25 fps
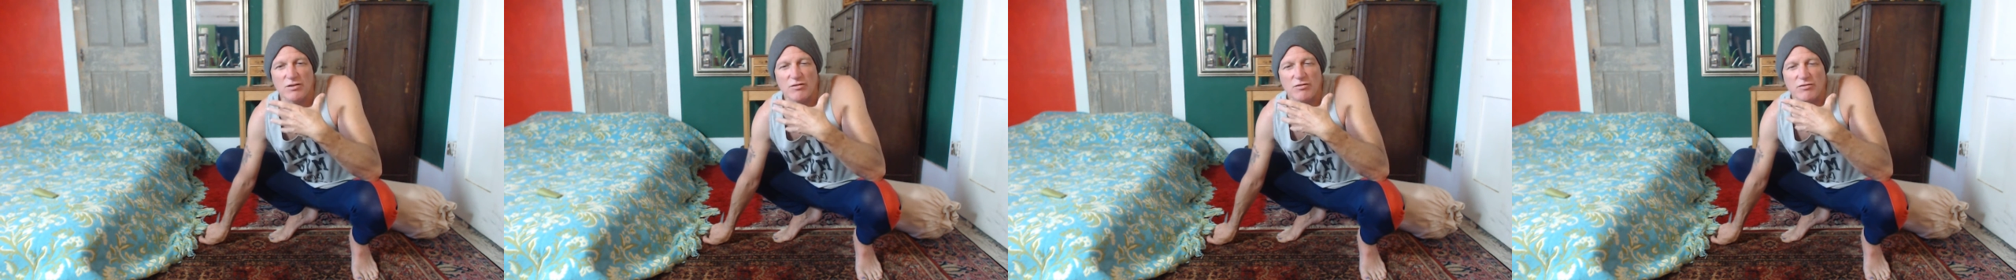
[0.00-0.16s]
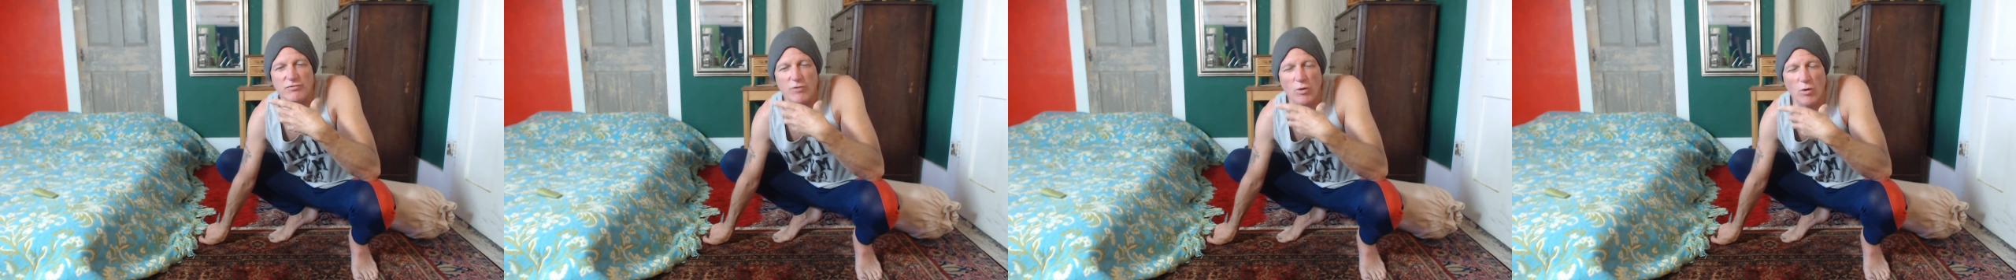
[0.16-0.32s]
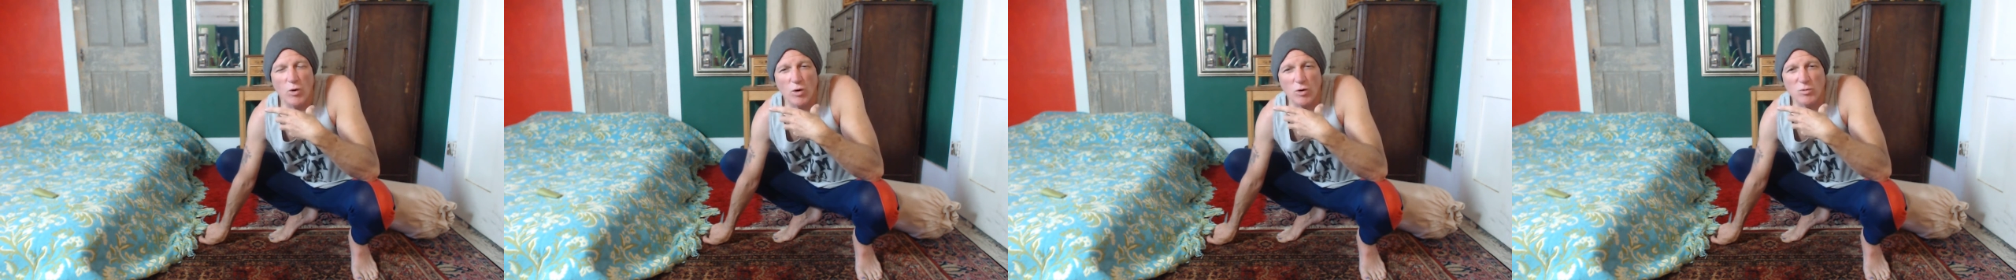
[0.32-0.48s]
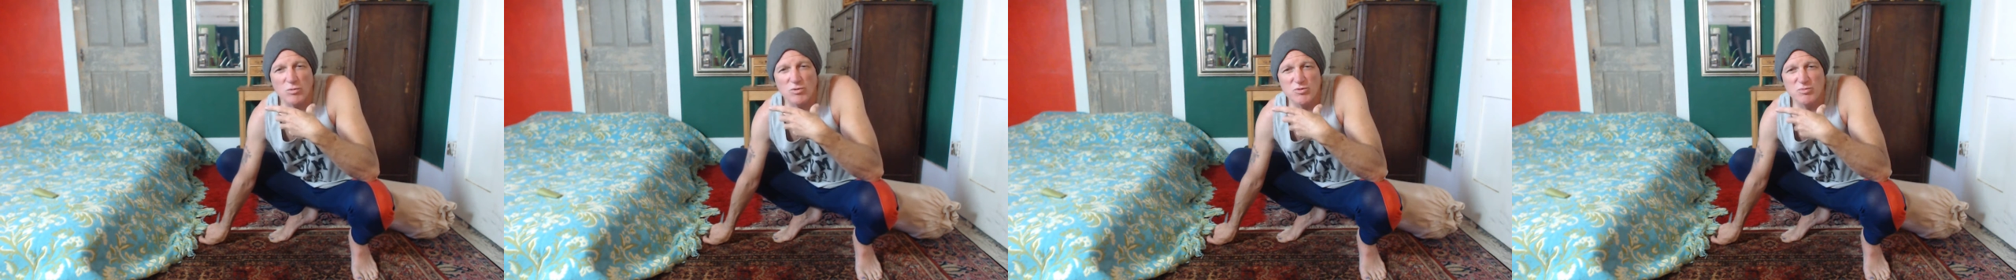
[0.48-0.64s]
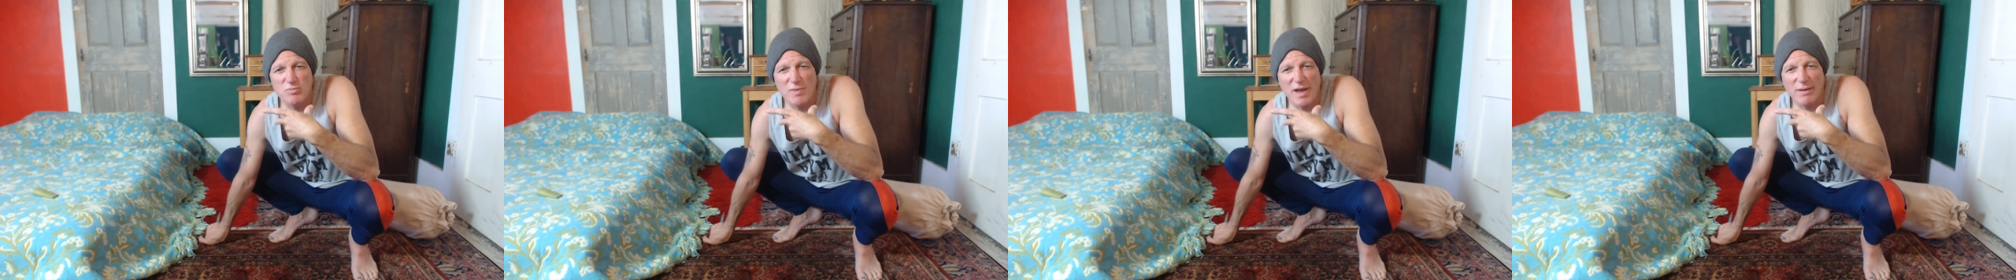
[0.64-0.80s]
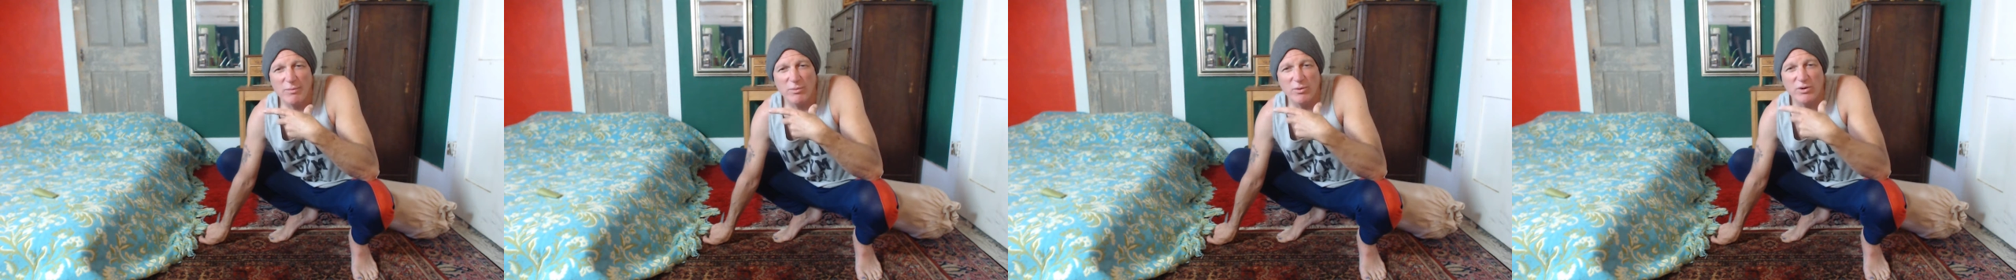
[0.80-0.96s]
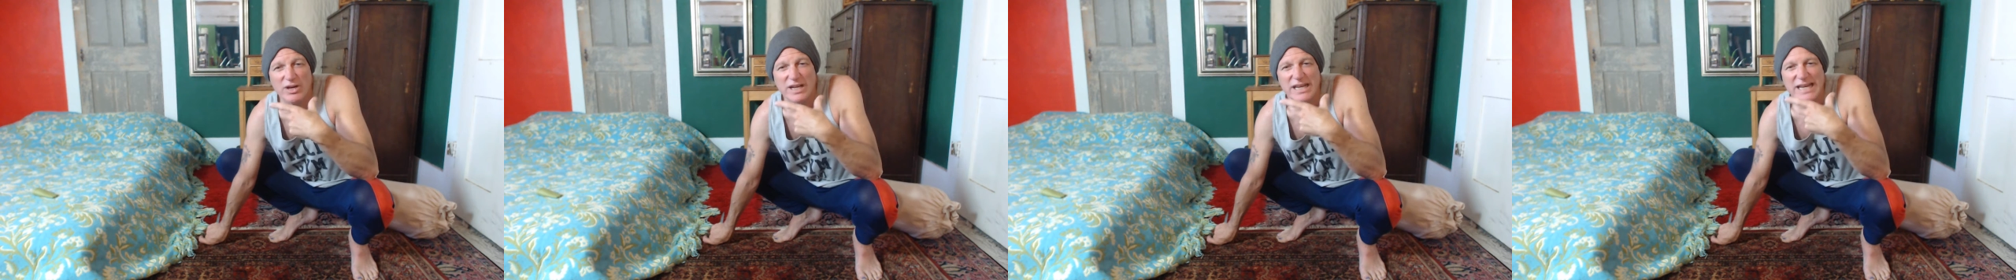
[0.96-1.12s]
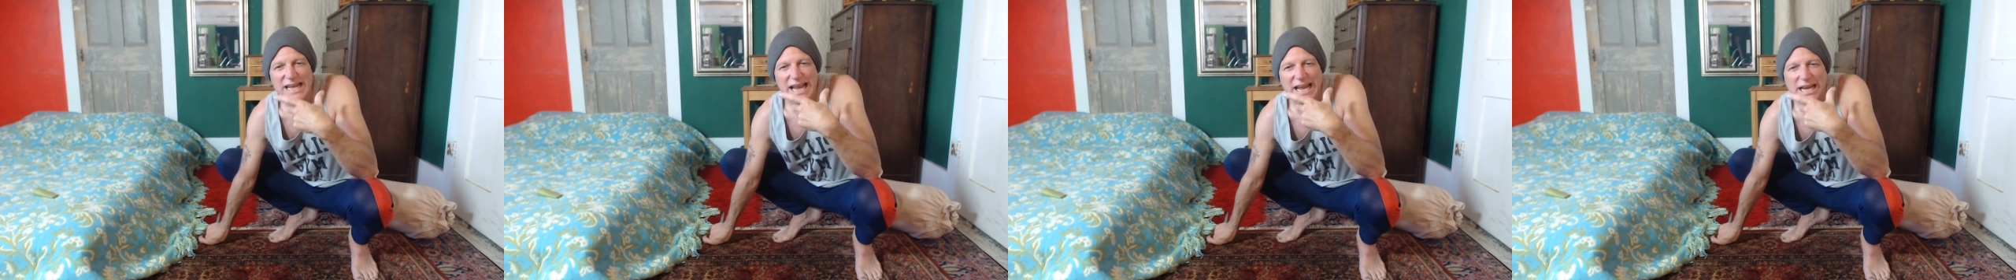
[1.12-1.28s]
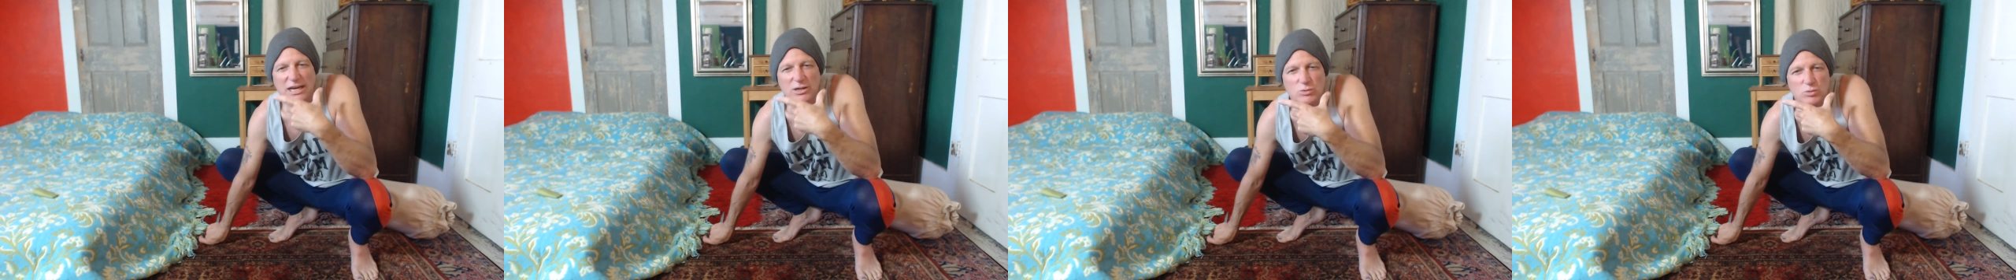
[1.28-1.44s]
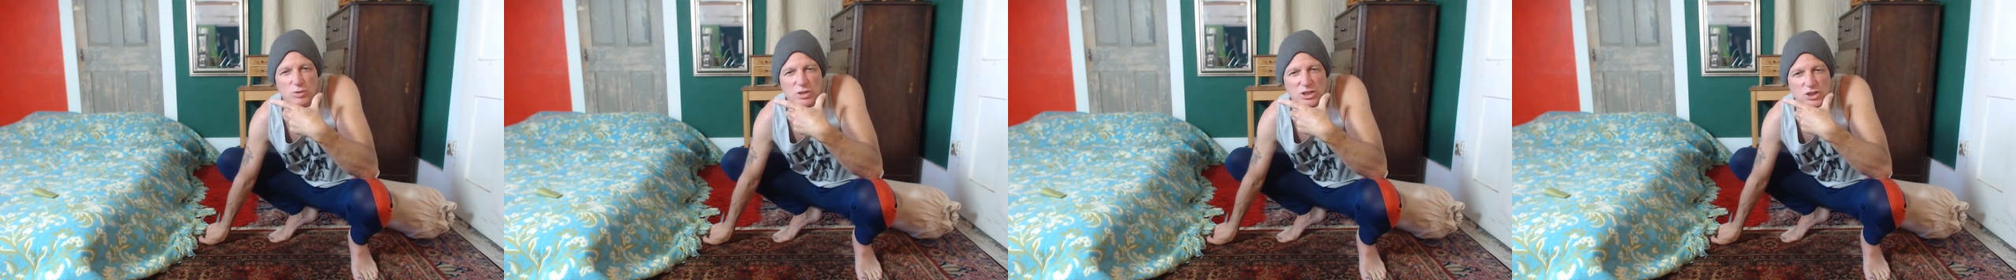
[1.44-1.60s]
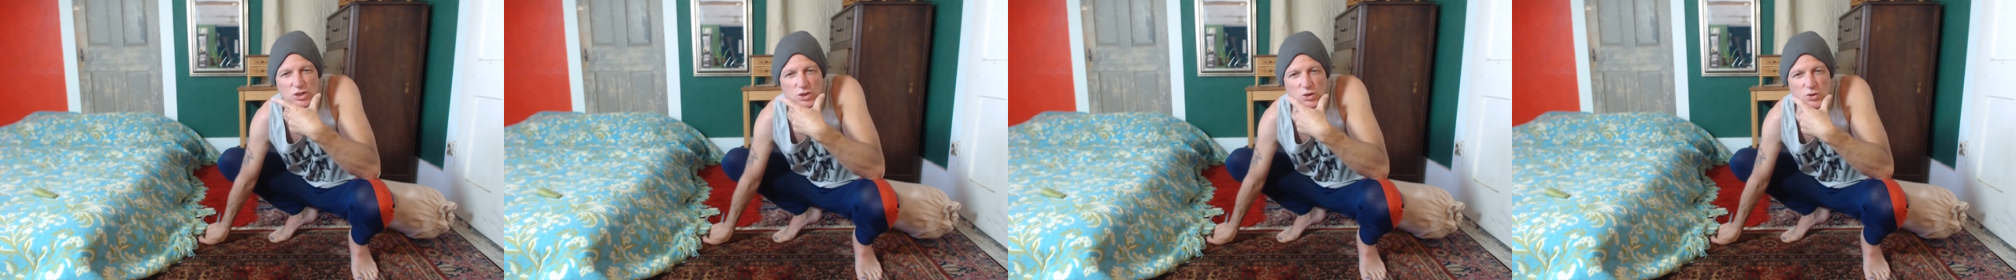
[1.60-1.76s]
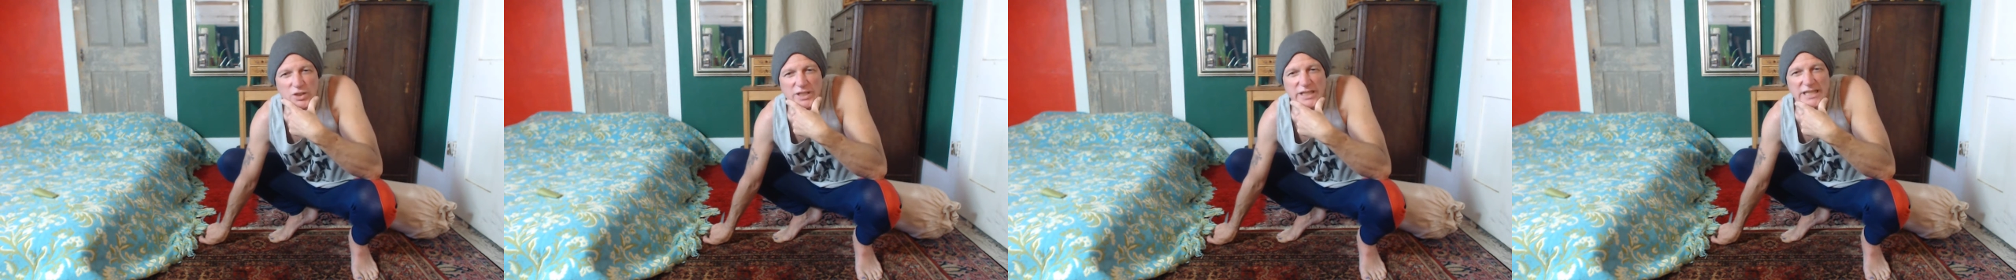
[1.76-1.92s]
forms memory, and
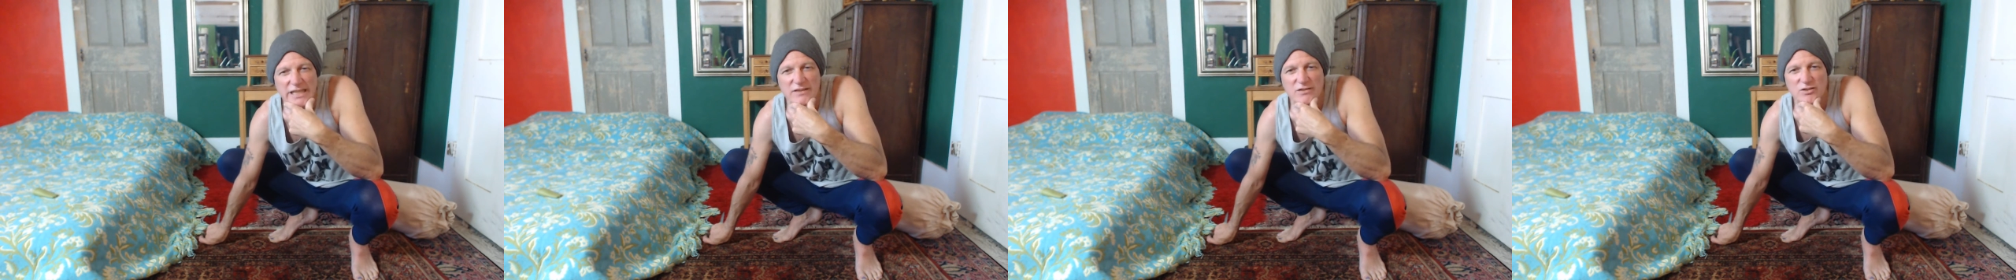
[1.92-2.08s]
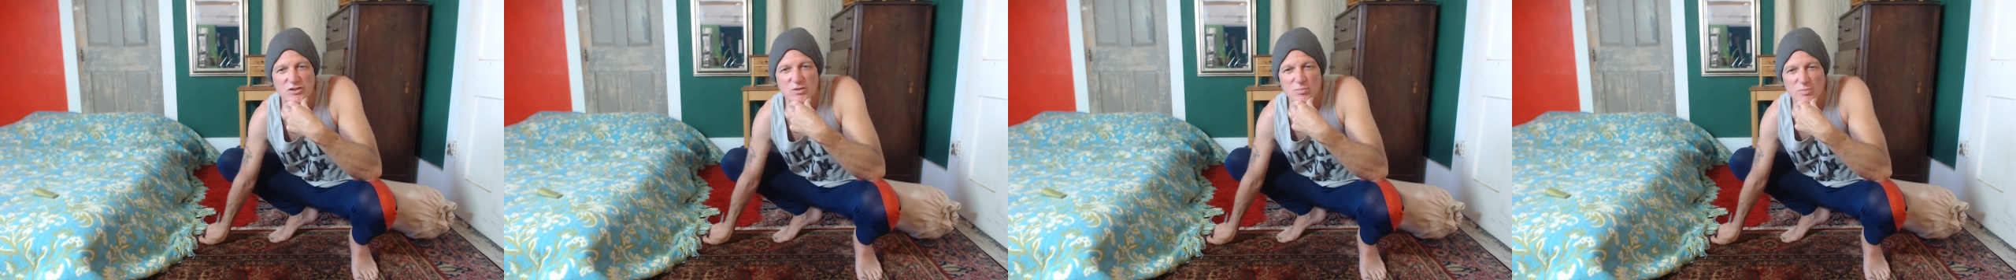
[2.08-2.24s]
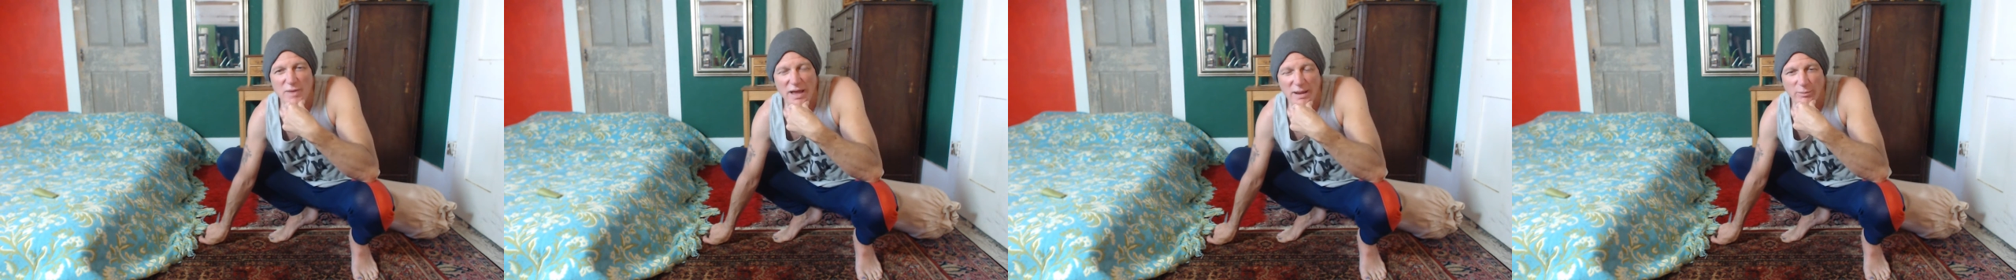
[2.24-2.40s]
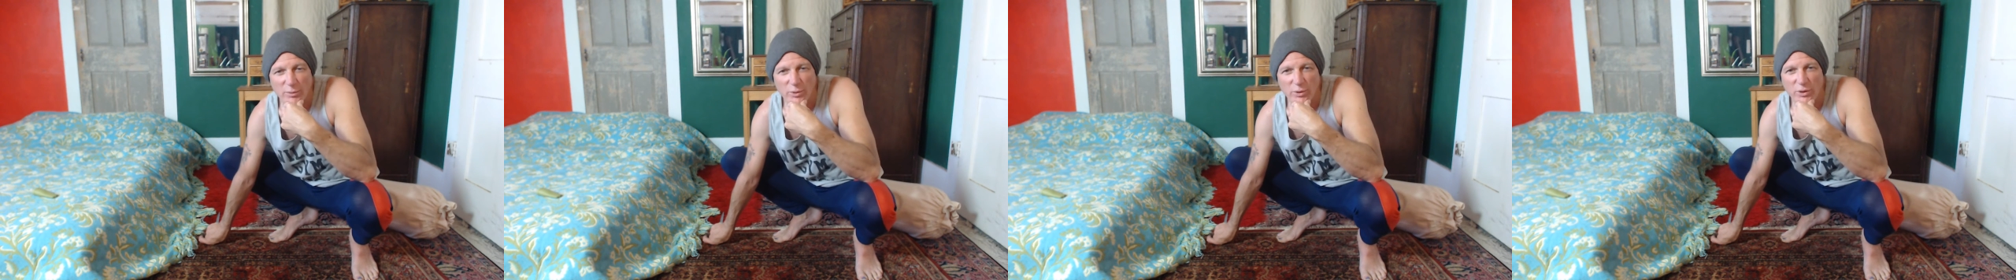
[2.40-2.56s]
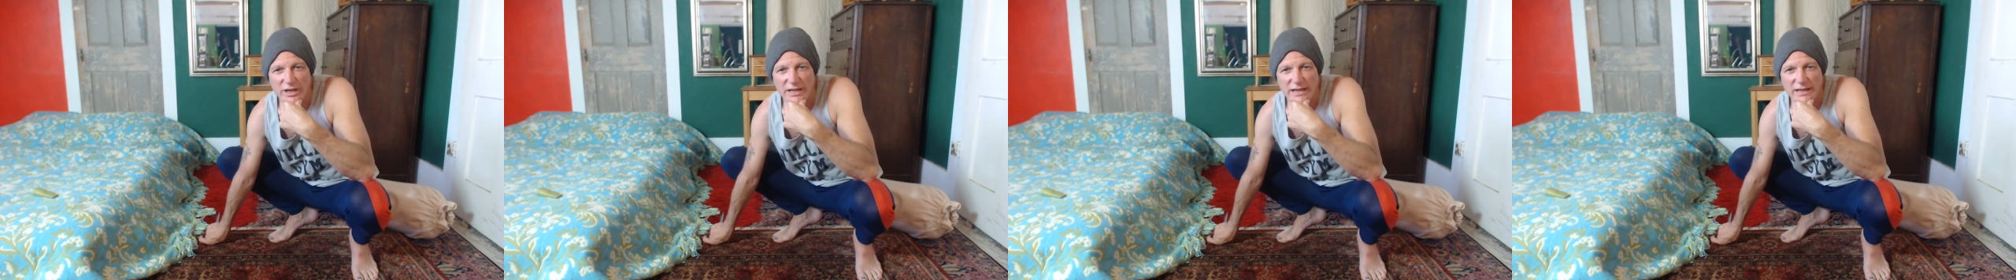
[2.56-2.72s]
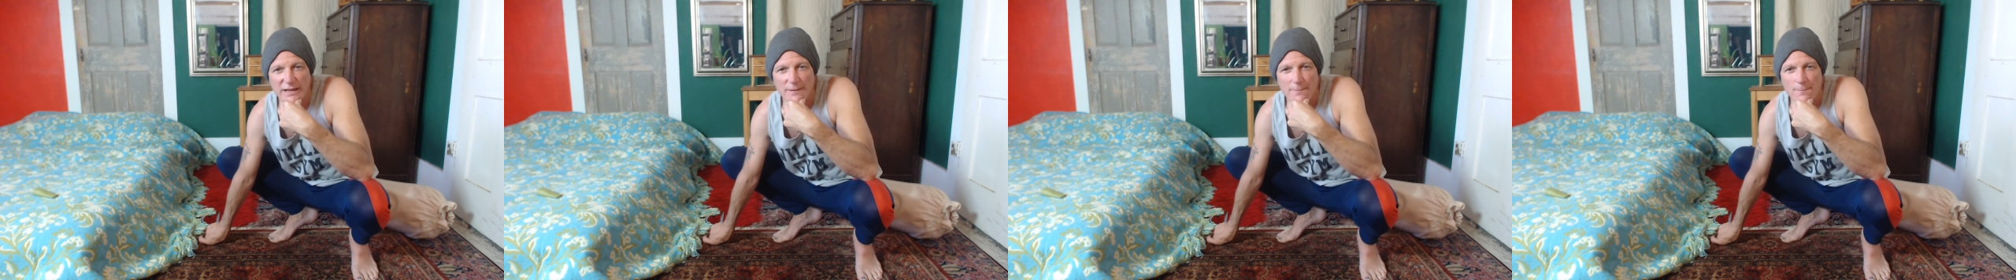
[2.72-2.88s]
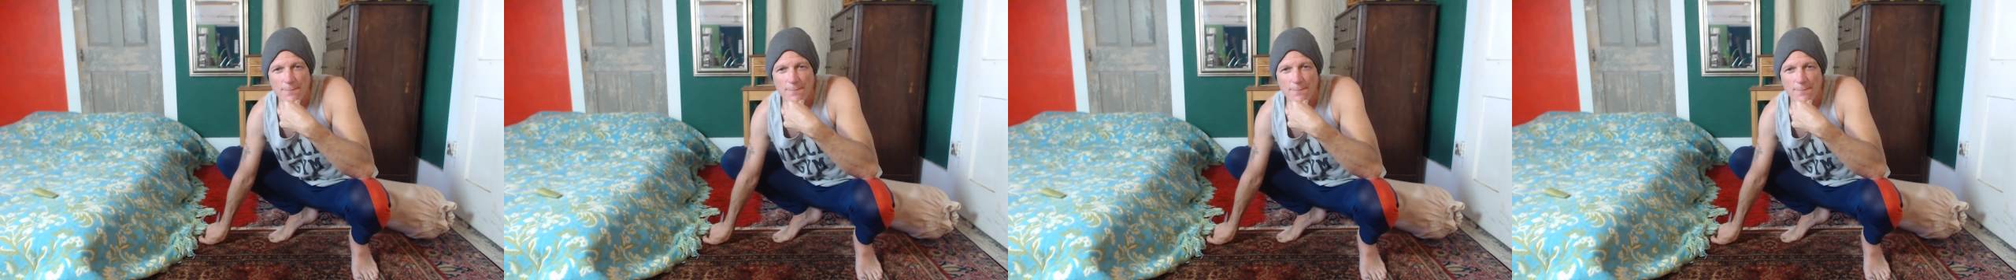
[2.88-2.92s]
retrieves memory.